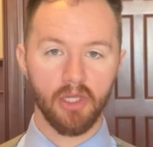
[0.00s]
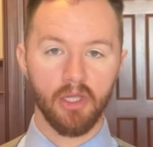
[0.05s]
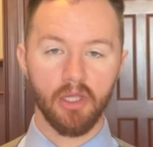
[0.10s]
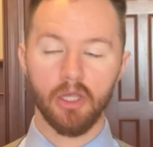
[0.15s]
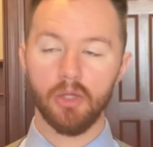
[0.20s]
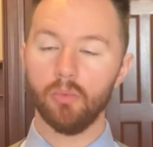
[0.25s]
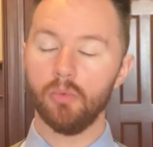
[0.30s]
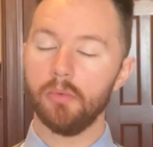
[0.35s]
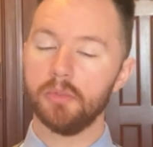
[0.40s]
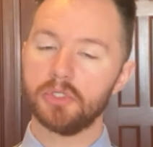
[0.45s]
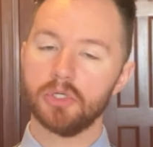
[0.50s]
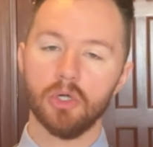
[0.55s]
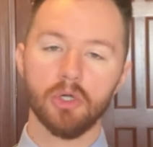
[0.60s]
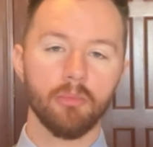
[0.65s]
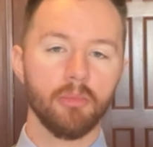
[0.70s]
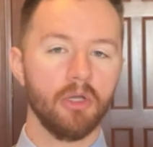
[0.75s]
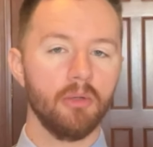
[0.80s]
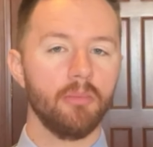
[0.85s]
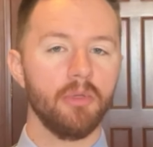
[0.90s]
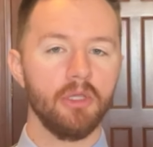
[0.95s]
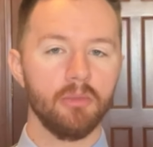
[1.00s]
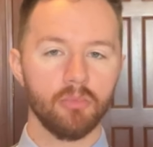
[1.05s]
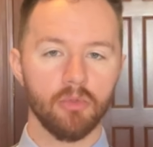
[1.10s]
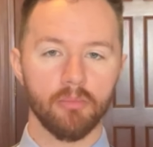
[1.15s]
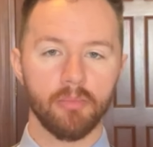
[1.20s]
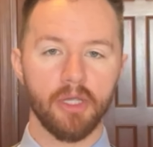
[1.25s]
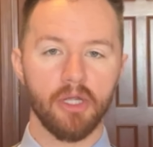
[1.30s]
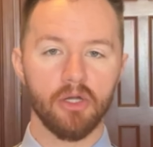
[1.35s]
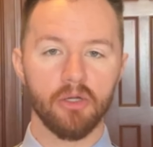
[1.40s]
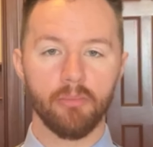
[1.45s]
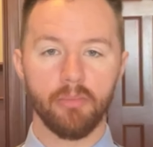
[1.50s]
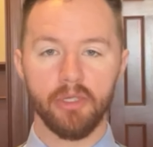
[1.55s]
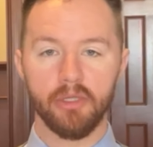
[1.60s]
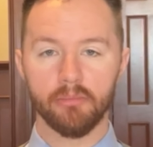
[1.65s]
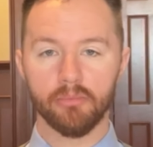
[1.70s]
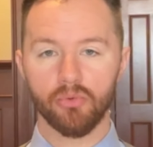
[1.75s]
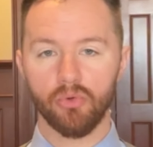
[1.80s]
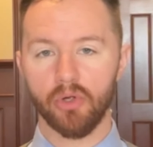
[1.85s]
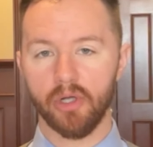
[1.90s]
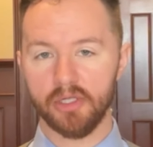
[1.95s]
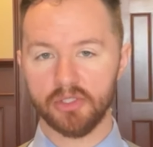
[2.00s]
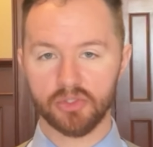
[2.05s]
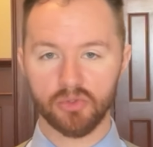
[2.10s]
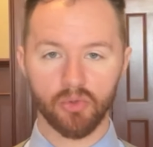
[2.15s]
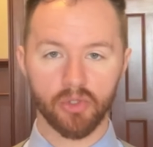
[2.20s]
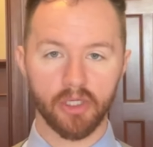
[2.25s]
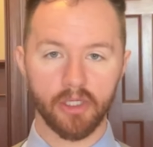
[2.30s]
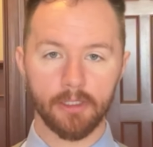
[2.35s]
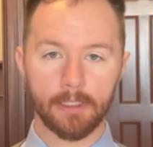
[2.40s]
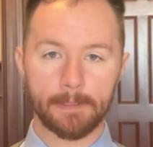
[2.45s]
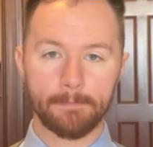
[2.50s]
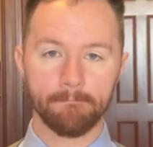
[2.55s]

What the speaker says: And when we talk about being prepared and being priced right,